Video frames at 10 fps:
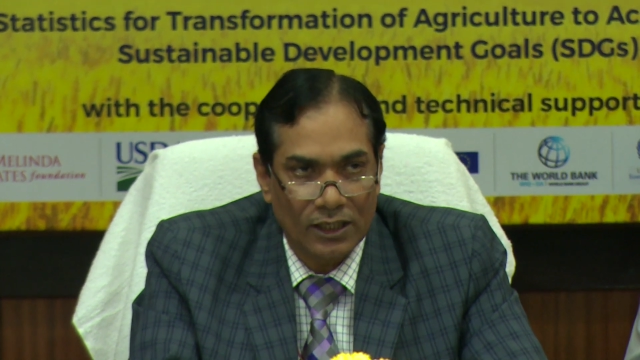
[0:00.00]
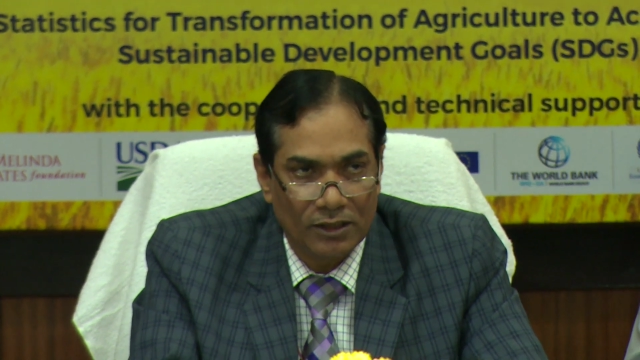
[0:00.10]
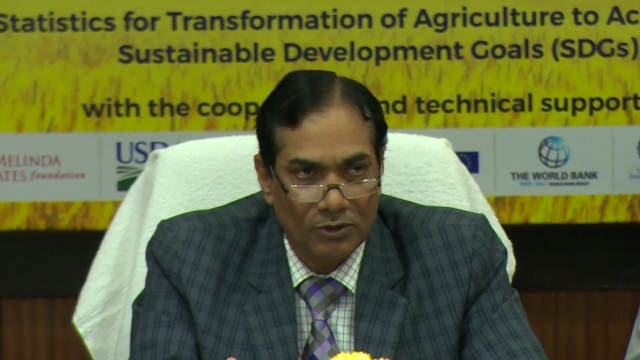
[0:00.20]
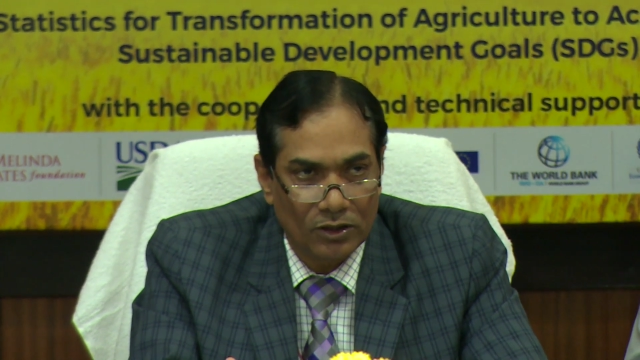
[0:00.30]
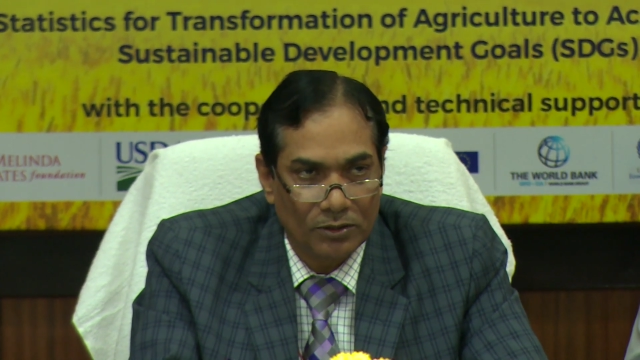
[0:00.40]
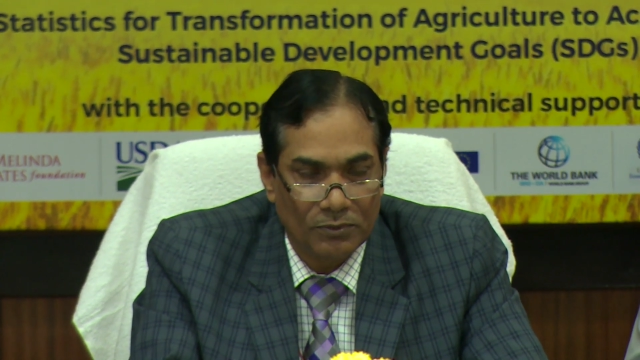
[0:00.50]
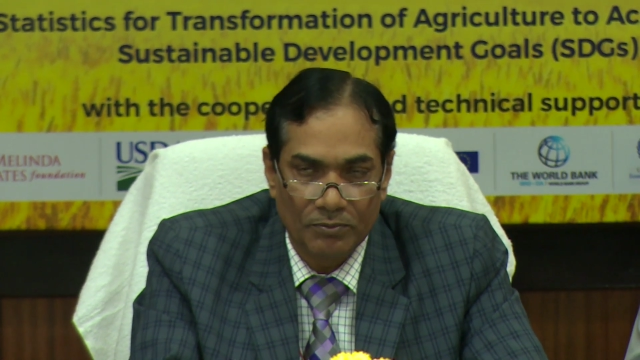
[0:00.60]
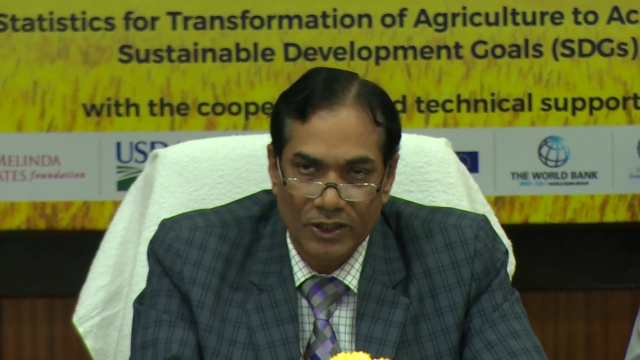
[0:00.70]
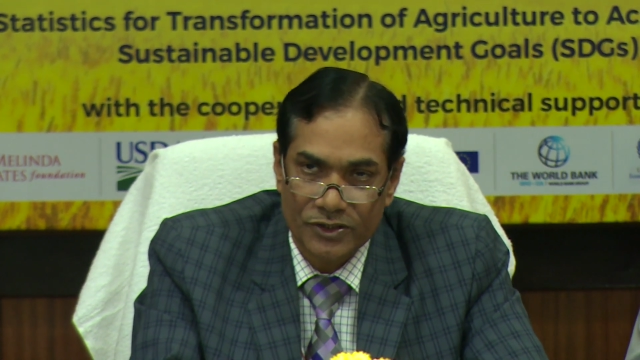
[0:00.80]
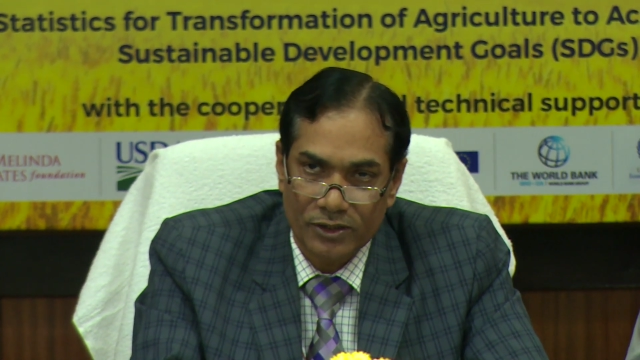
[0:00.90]
and honorable
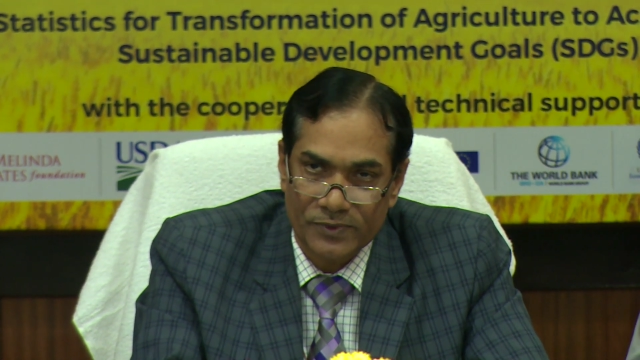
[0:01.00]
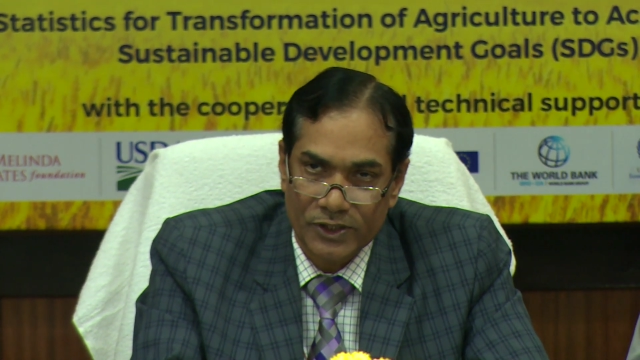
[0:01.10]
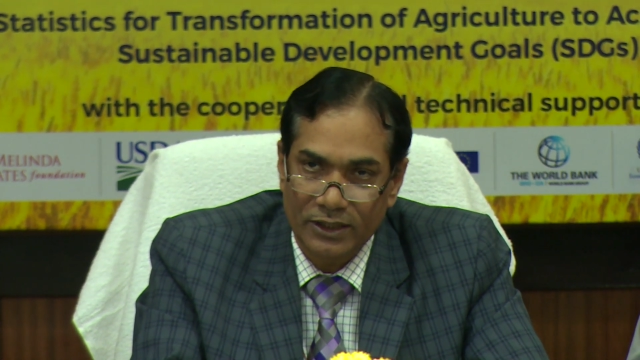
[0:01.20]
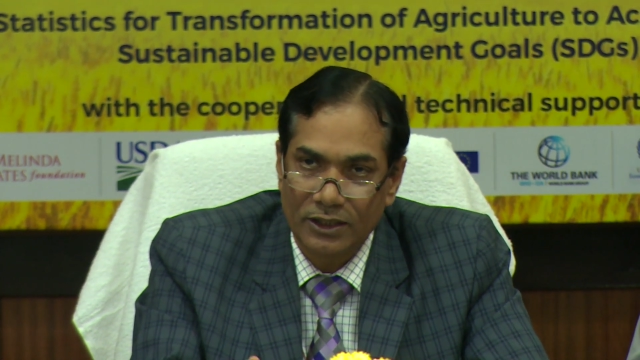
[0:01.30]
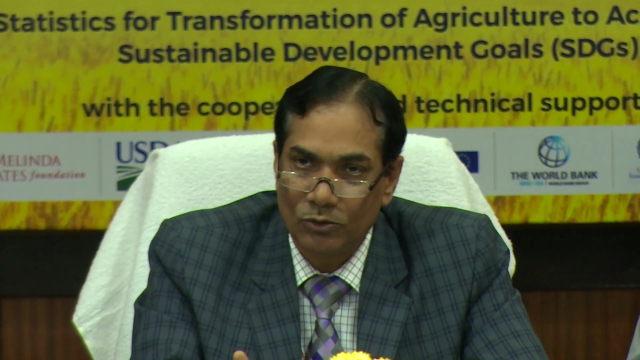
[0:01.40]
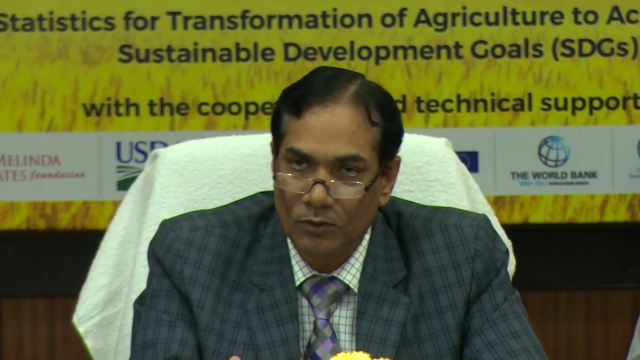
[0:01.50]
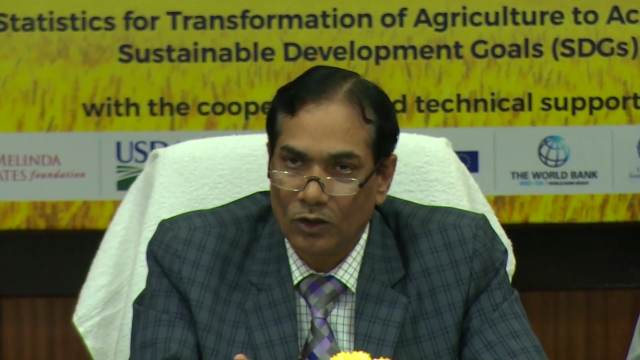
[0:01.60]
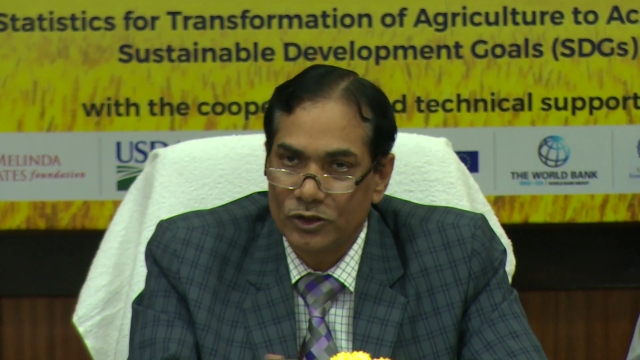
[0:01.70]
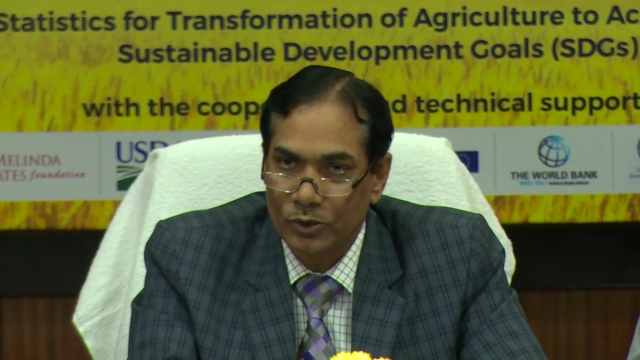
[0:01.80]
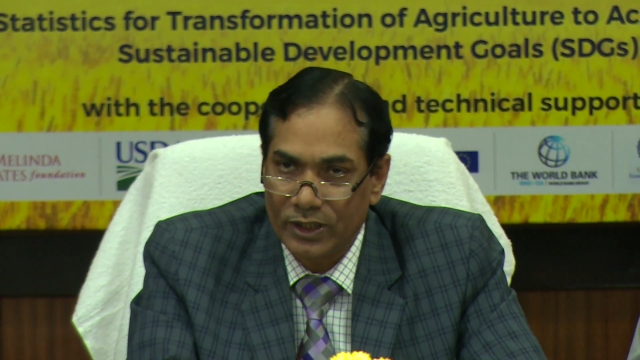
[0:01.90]
minister of state they will be
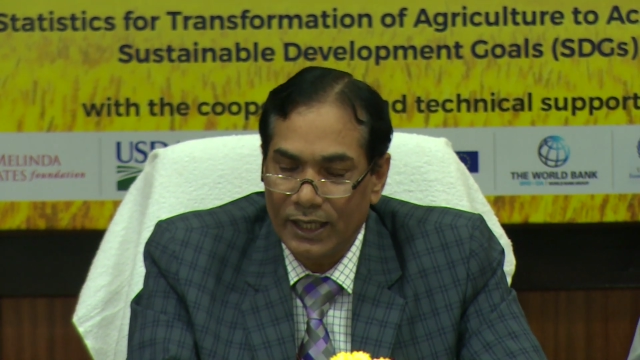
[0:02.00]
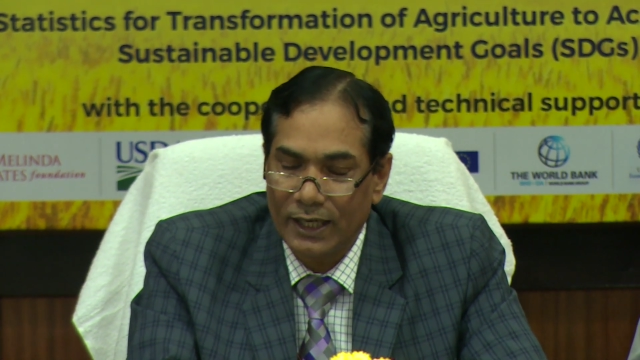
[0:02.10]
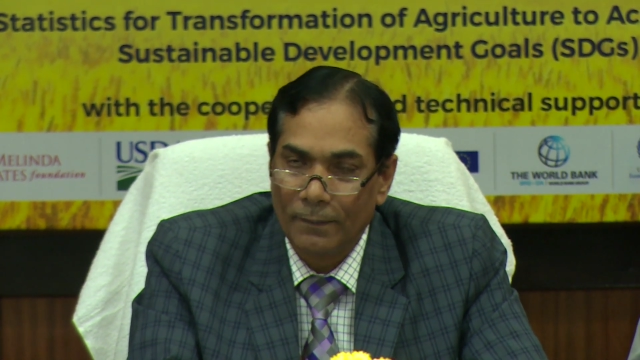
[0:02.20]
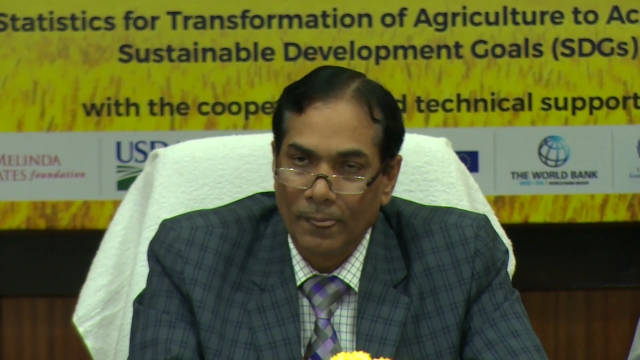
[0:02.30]
also there